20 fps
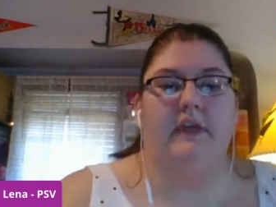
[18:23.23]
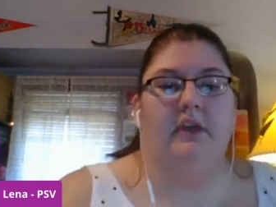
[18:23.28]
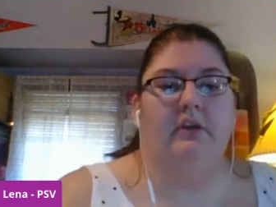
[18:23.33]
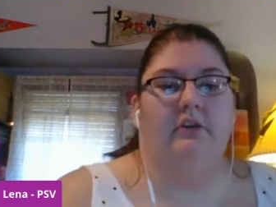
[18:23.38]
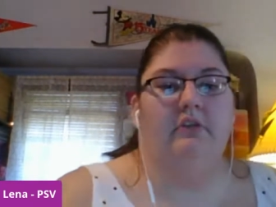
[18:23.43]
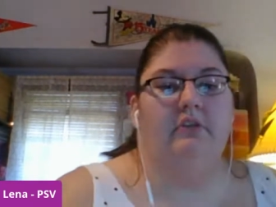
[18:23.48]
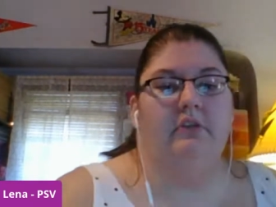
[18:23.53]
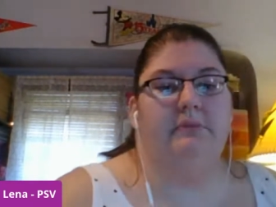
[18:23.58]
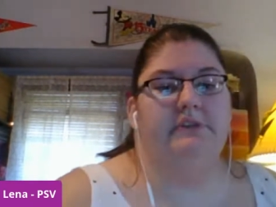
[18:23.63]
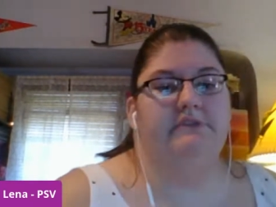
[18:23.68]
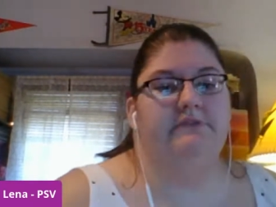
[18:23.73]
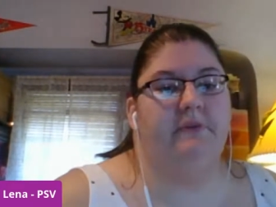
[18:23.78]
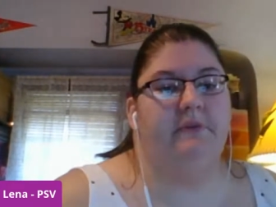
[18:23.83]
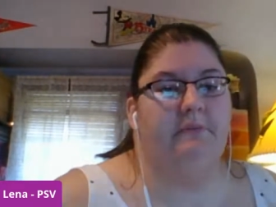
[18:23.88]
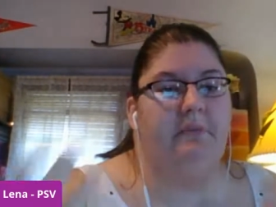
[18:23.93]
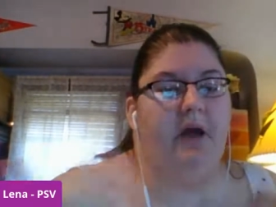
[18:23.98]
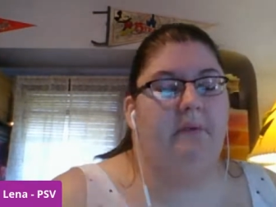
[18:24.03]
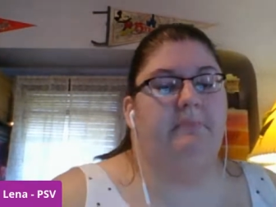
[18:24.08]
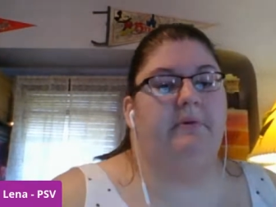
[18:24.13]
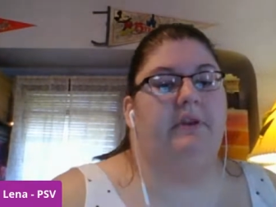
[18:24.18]
Thank you so much for
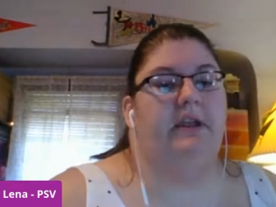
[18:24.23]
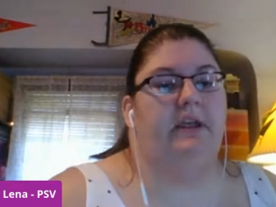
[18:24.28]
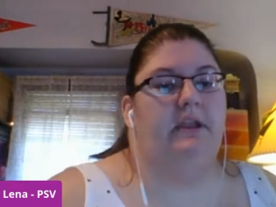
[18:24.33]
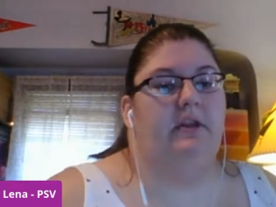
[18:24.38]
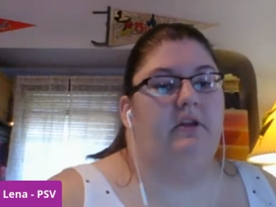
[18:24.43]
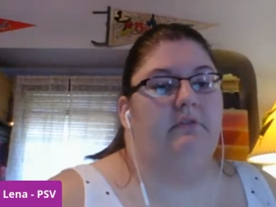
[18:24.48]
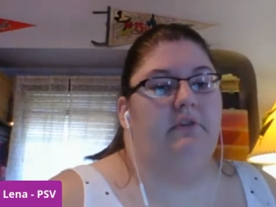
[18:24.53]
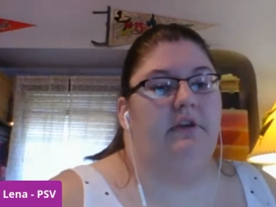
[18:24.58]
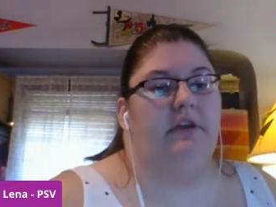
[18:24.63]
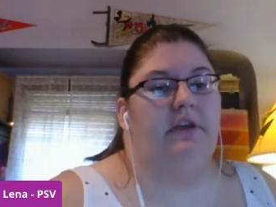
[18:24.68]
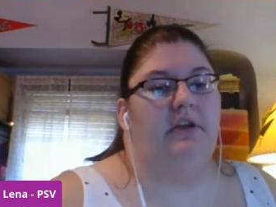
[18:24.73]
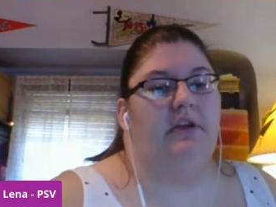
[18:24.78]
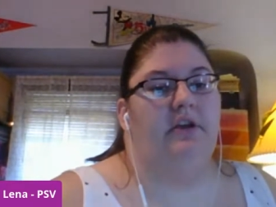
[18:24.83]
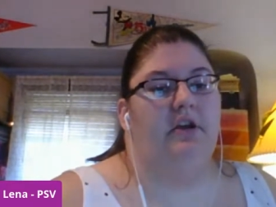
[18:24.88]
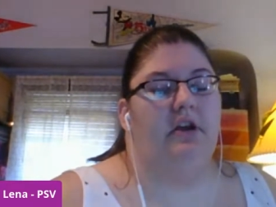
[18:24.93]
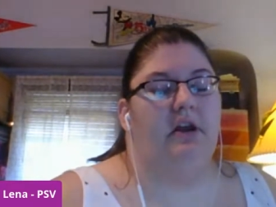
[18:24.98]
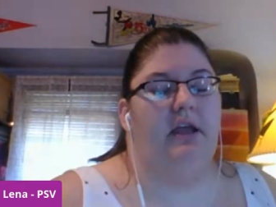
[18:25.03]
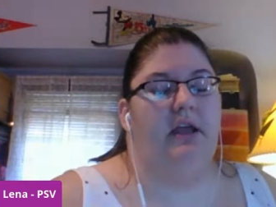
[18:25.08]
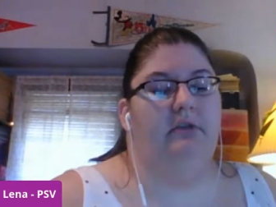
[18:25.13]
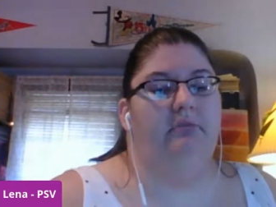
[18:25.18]
popping in over
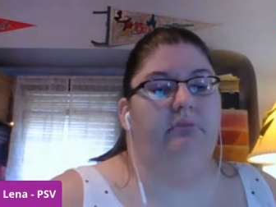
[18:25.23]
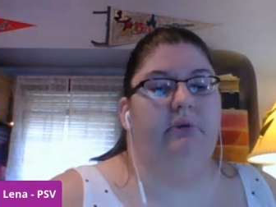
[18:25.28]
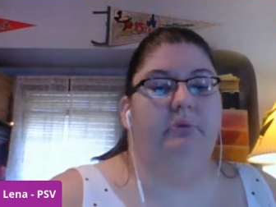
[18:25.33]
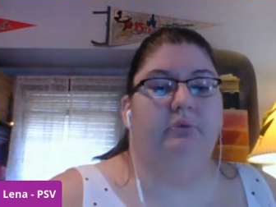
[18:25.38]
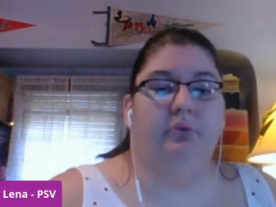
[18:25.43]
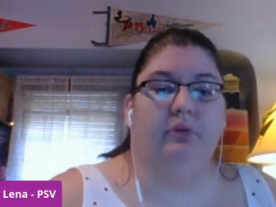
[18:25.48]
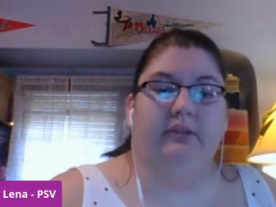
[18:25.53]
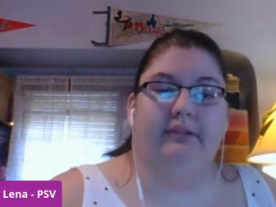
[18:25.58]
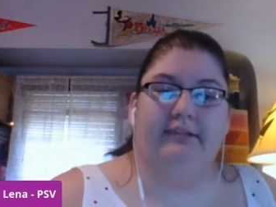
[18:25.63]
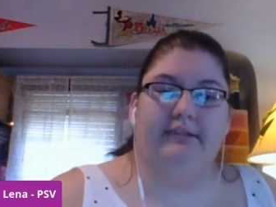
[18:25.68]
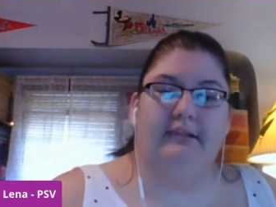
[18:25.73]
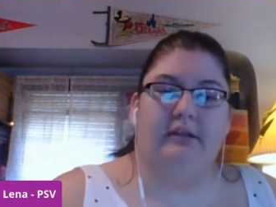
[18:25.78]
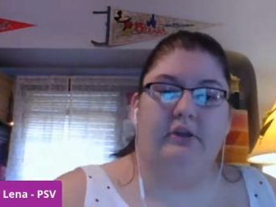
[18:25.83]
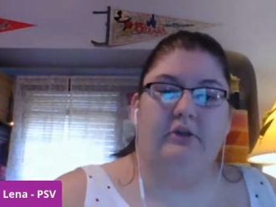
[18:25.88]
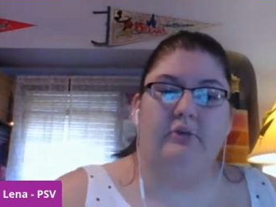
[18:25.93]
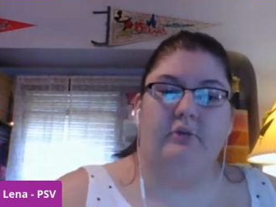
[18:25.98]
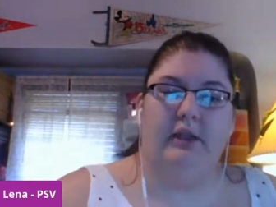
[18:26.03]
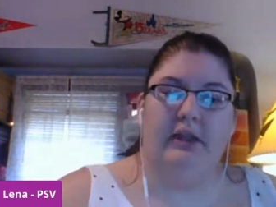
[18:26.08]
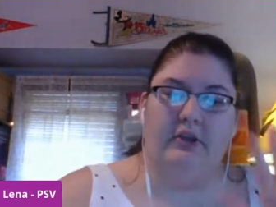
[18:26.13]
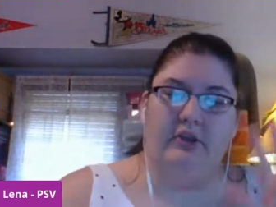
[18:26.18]
here, and we will see
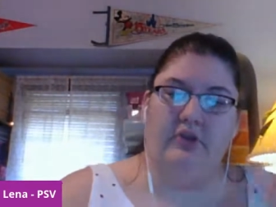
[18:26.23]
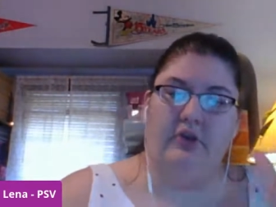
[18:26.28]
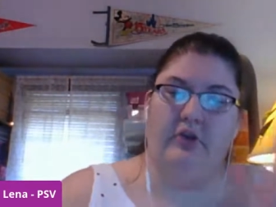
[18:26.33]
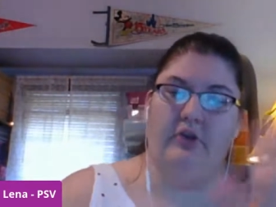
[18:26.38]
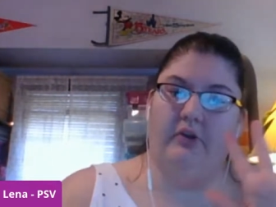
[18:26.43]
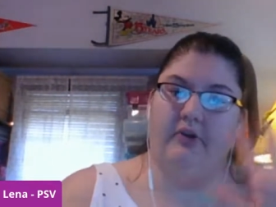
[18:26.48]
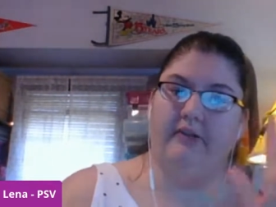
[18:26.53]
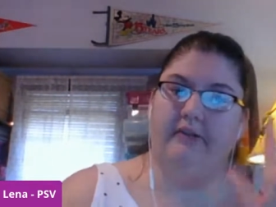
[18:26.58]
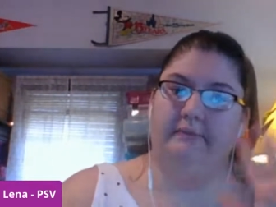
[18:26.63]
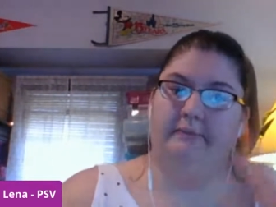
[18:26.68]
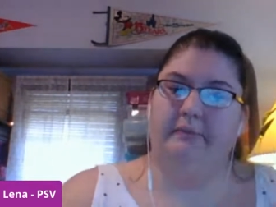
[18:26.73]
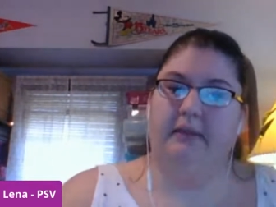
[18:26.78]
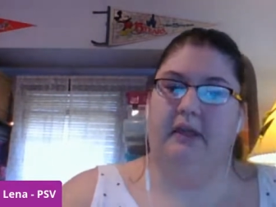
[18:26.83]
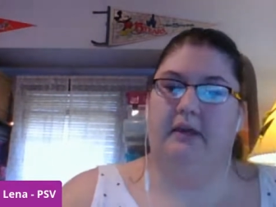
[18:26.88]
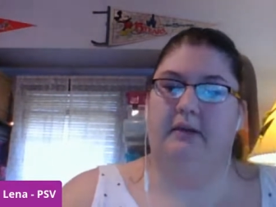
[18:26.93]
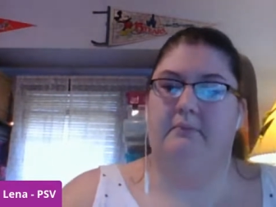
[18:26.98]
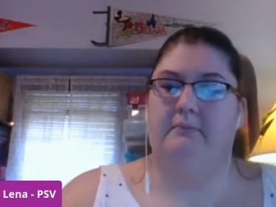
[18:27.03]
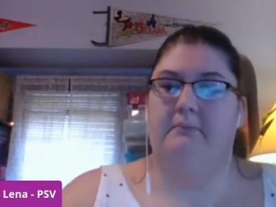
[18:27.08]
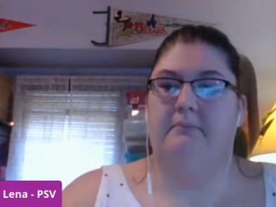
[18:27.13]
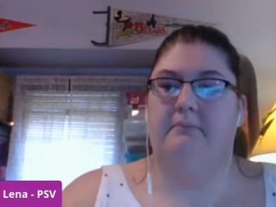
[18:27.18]
you later.
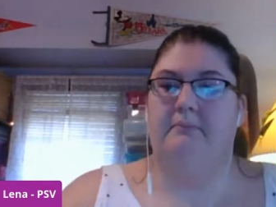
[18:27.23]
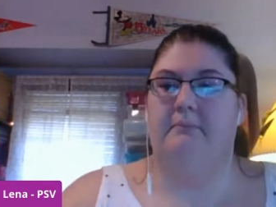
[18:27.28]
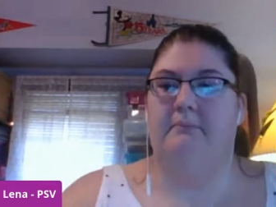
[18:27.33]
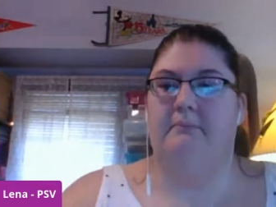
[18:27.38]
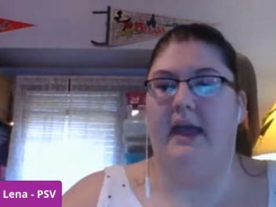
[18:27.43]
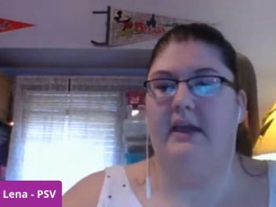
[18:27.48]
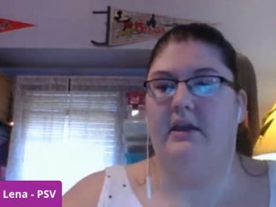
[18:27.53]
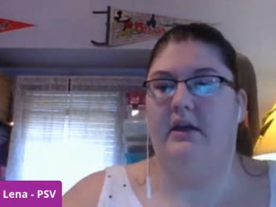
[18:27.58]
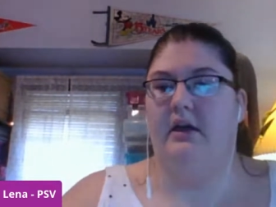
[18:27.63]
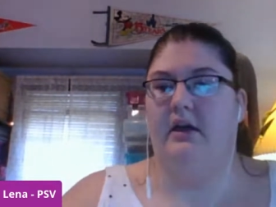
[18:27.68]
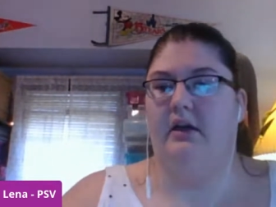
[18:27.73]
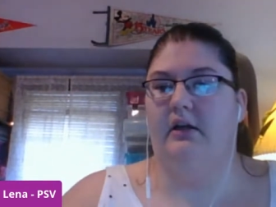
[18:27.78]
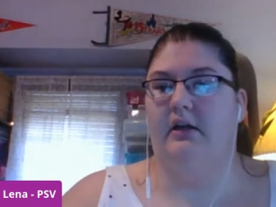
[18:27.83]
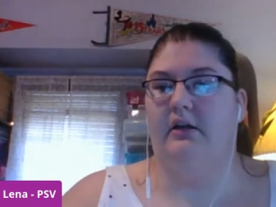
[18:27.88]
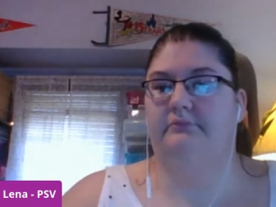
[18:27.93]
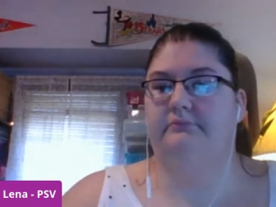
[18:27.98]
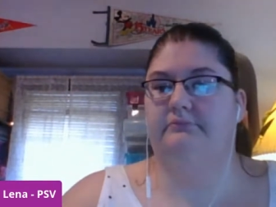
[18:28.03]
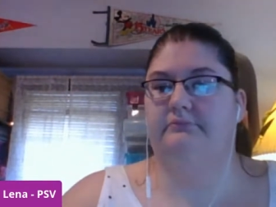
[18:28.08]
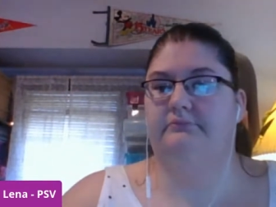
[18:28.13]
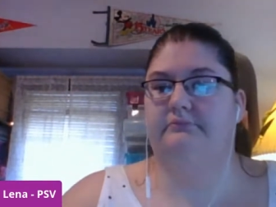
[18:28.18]
Bye, y'all.